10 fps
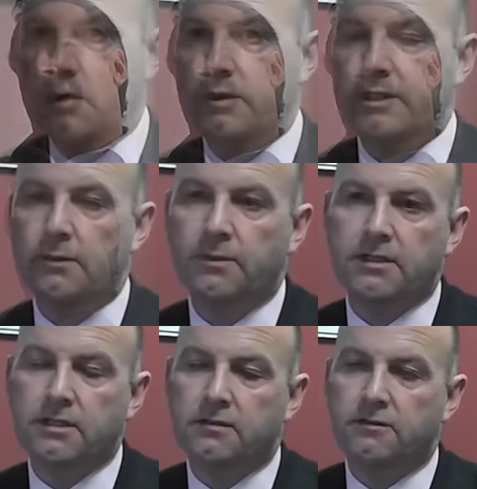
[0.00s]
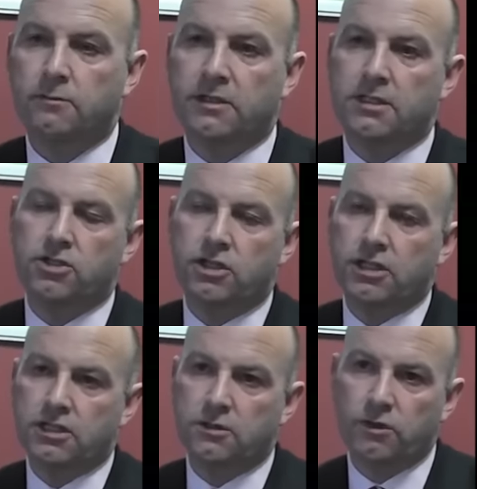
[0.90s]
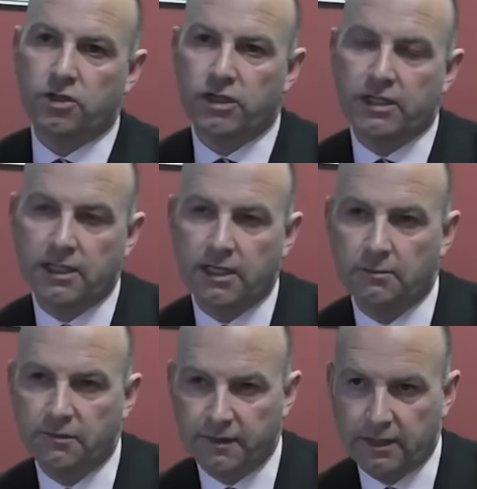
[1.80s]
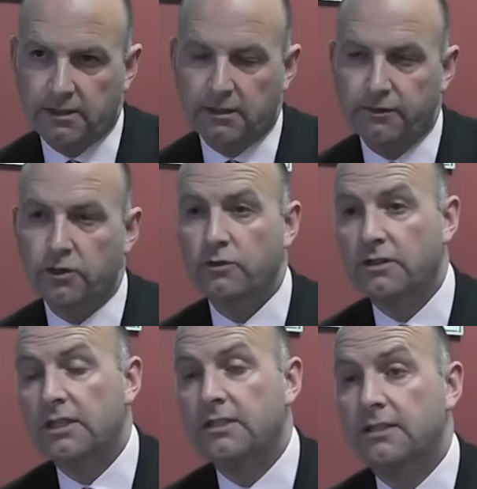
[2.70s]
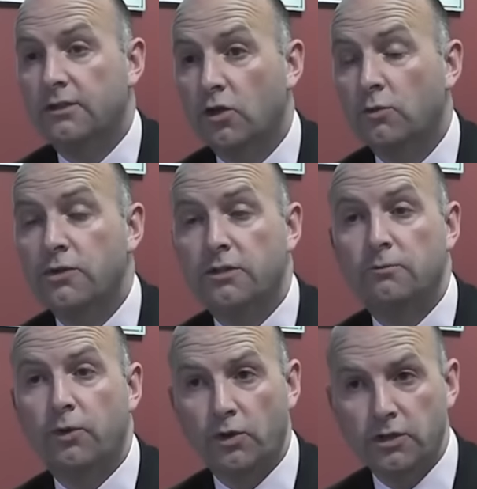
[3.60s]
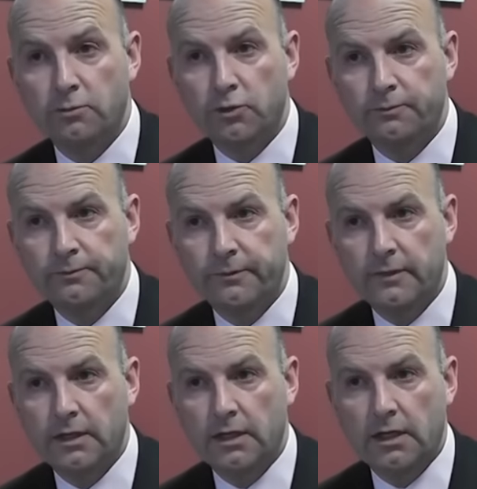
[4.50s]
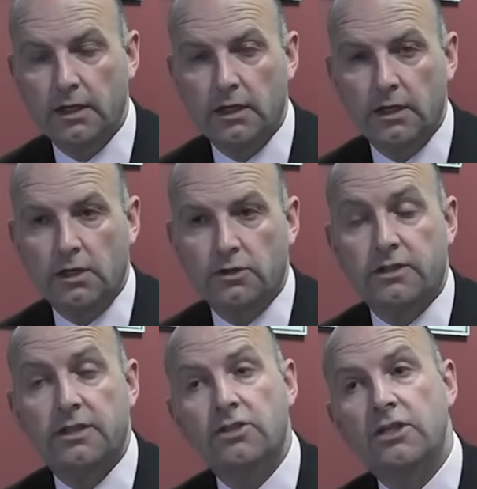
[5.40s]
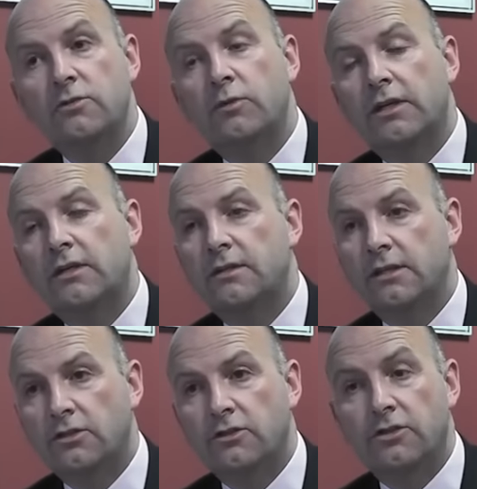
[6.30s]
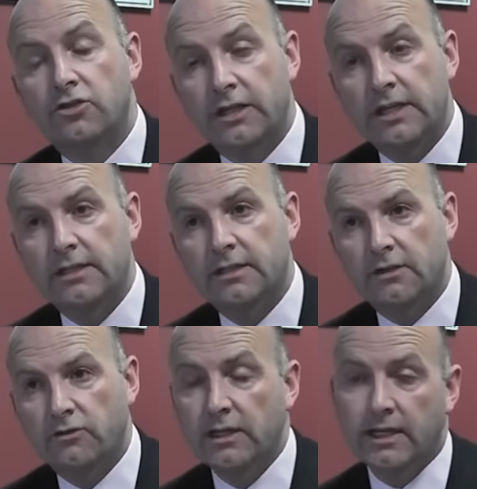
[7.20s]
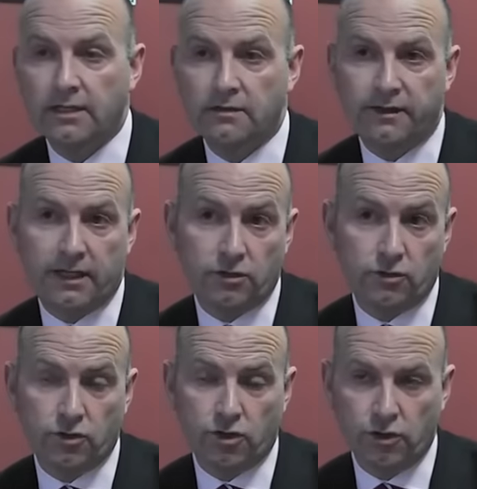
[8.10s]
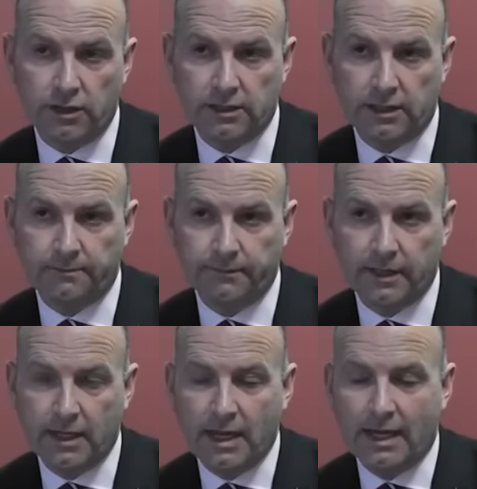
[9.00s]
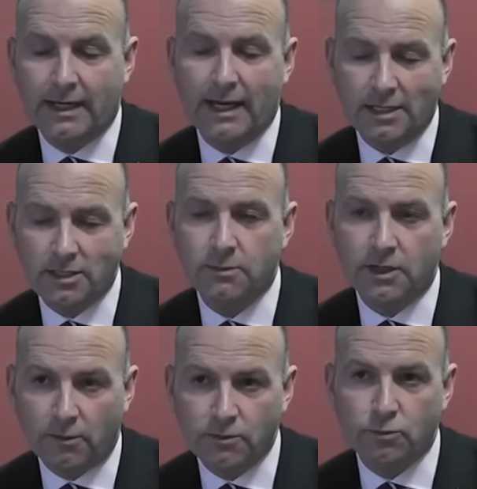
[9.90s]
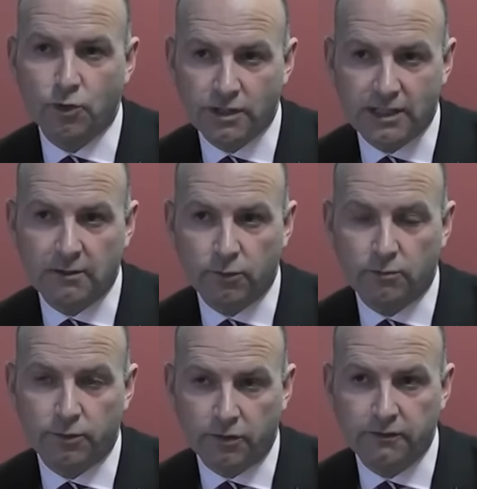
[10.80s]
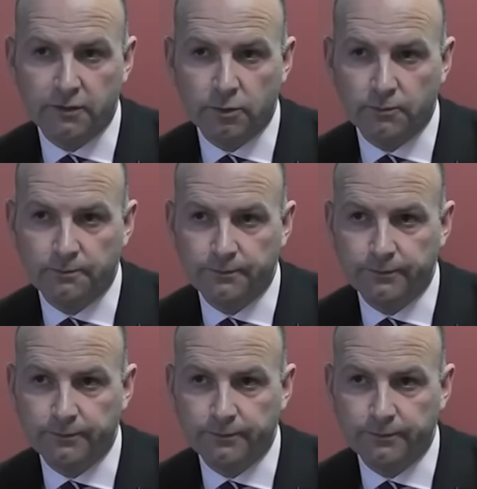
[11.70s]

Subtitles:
We take businesses from a situation where trading can be very difficult indeed and almost impossible, to a situation where it continues to trade and regains financial security, and it actually becomes more stable and profitable.